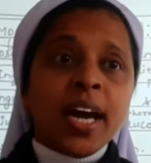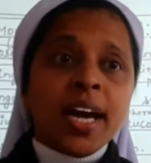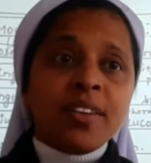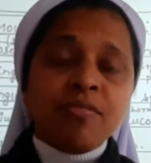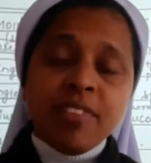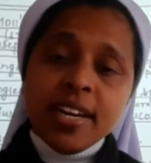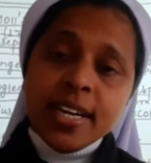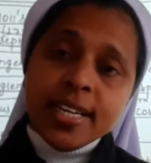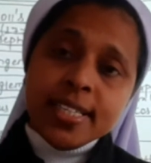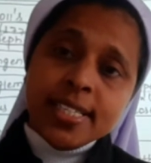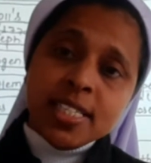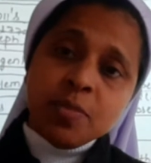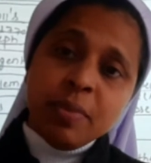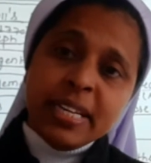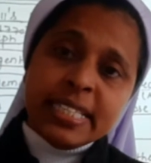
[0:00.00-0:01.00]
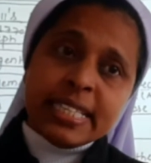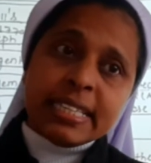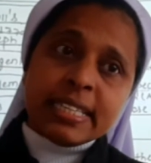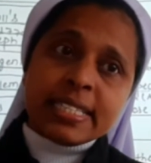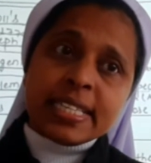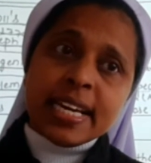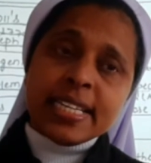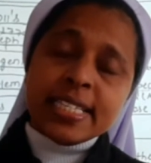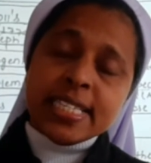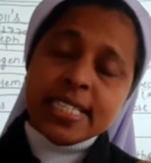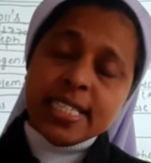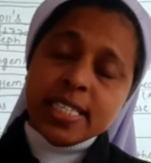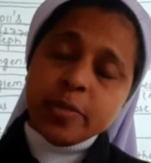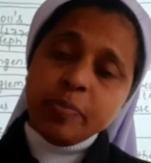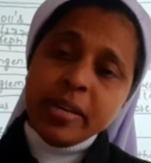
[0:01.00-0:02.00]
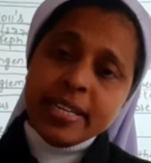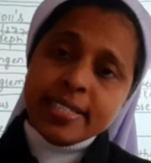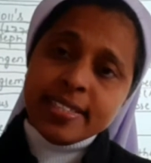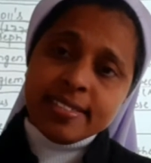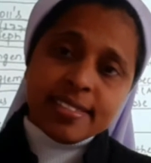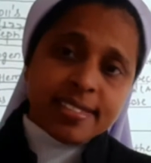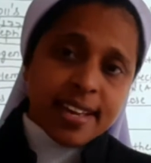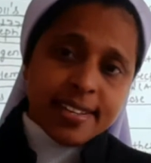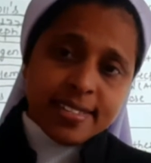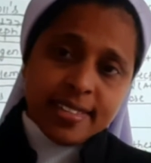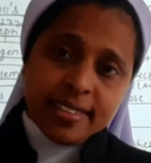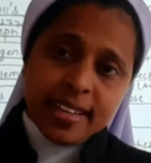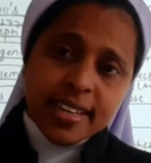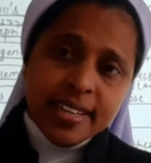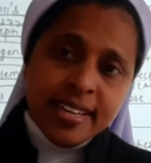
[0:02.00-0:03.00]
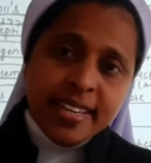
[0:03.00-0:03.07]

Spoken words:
And where it is being synthesized? It is being synthesized in the